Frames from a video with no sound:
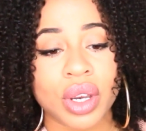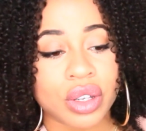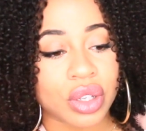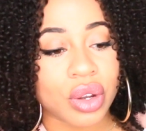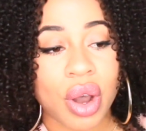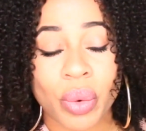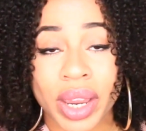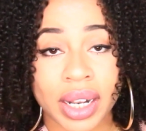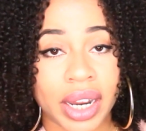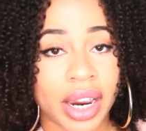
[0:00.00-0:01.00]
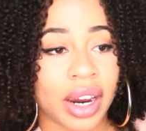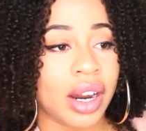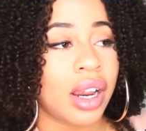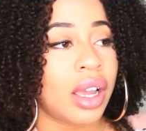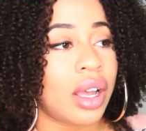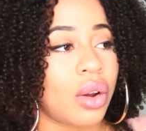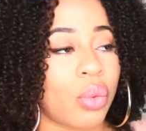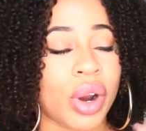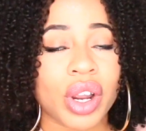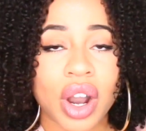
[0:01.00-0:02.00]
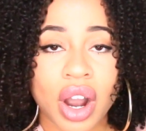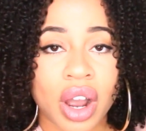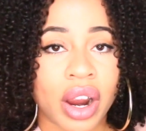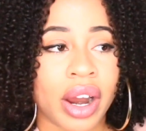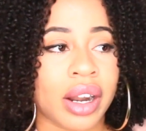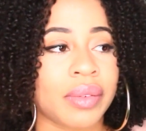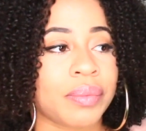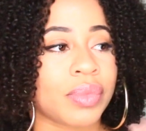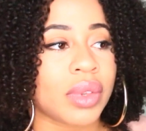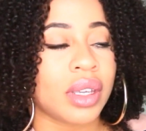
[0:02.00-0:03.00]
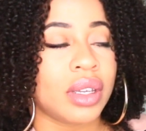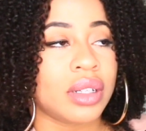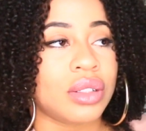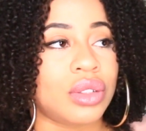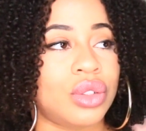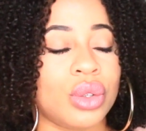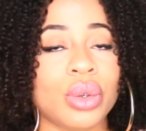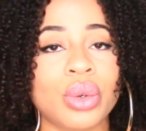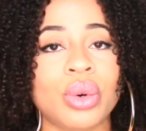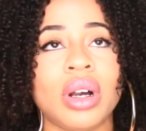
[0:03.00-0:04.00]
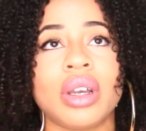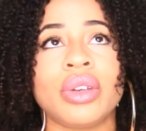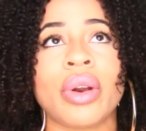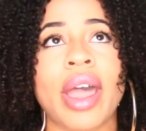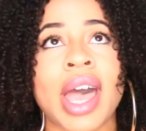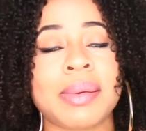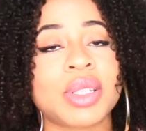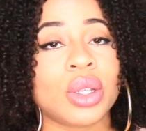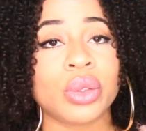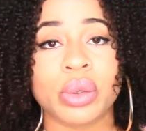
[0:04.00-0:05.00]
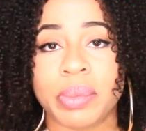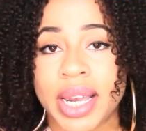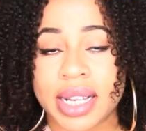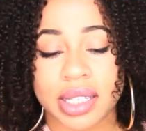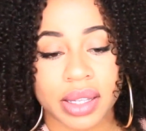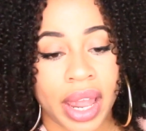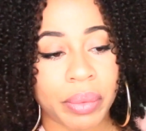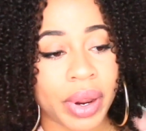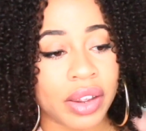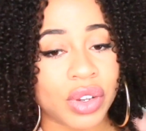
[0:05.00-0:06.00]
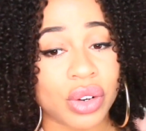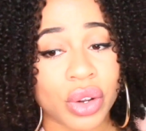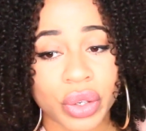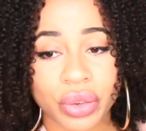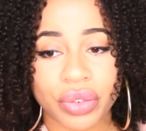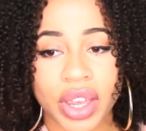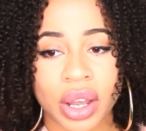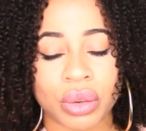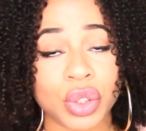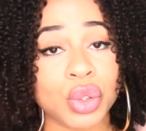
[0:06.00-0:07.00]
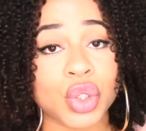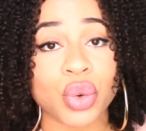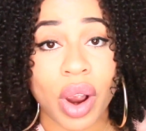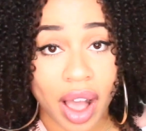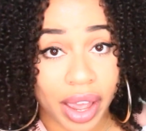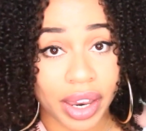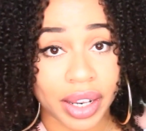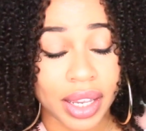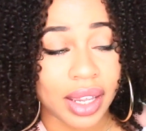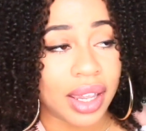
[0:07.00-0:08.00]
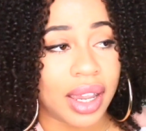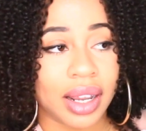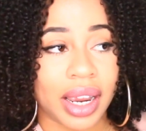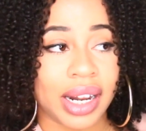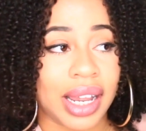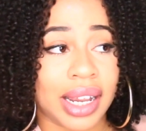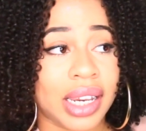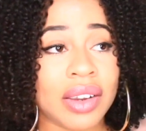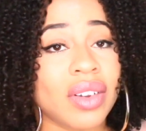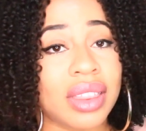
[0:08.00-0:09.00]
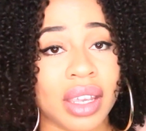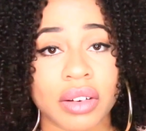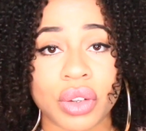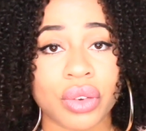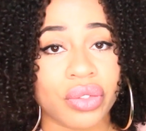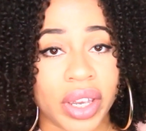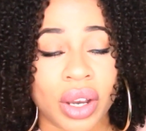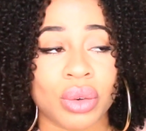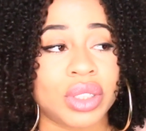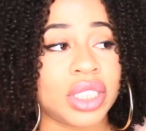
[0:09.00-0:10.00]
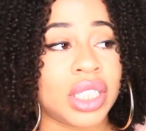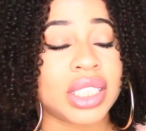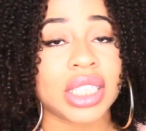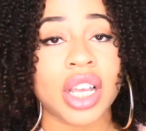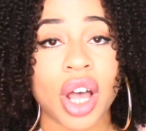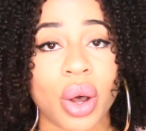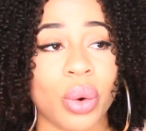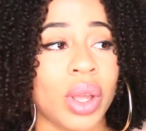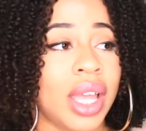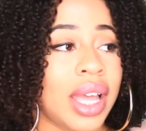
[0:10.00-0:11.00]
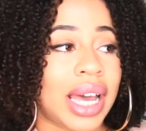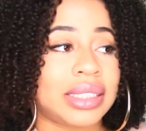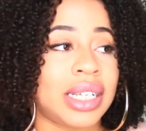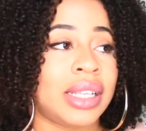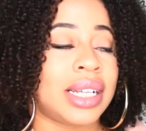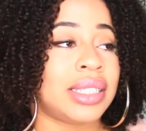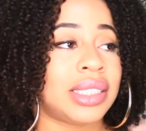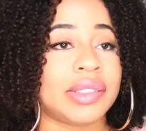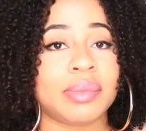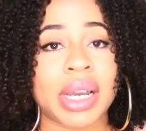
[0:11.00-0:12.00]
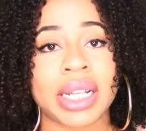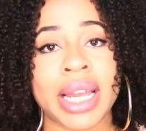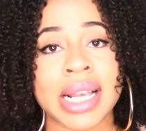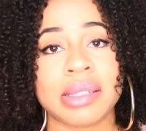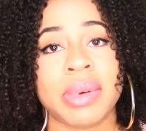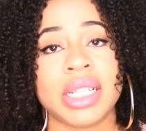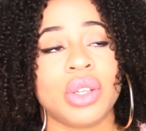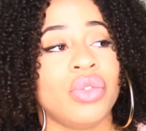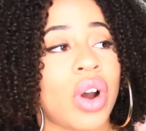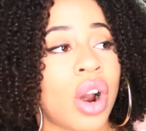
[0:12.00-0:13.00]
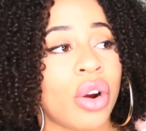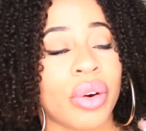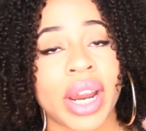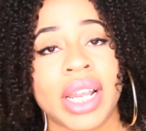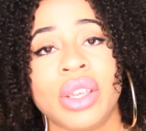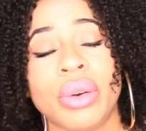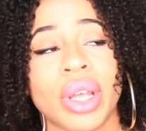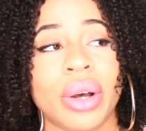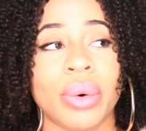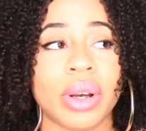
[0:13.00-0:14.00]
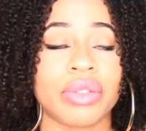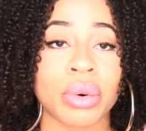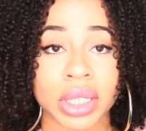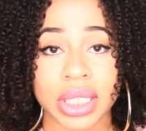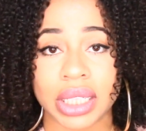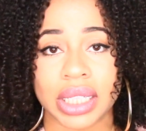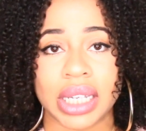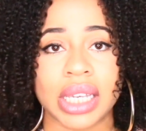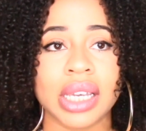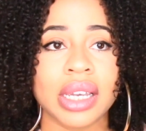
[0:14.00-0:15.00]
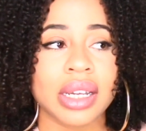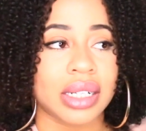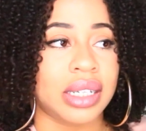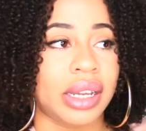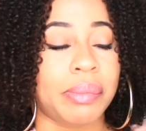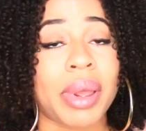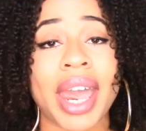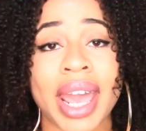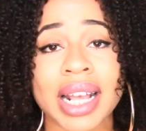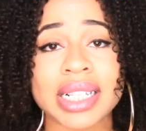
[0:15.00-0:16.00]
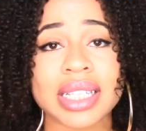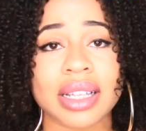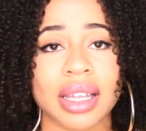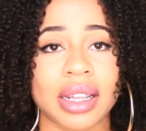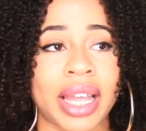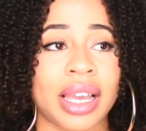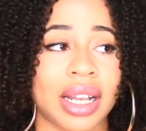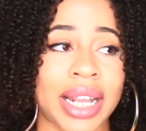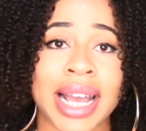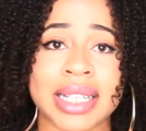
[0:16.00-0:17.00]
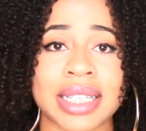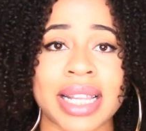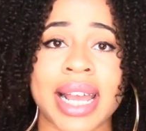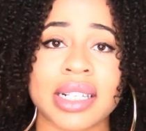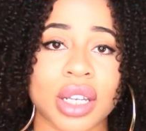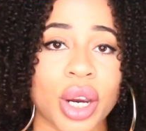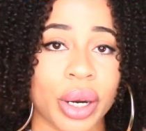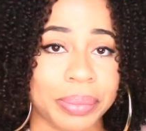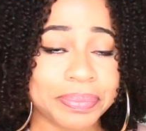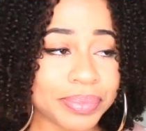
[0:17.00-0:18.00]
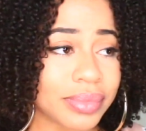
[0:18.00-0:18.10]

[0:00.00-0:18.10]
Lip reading: So go in there, work hard, do your absolute best. That way, if you know you failed, you tried. And even then, if you fail, just go. I tell that to some of my classmates who've already, unfortunately didn't pass like classes last term.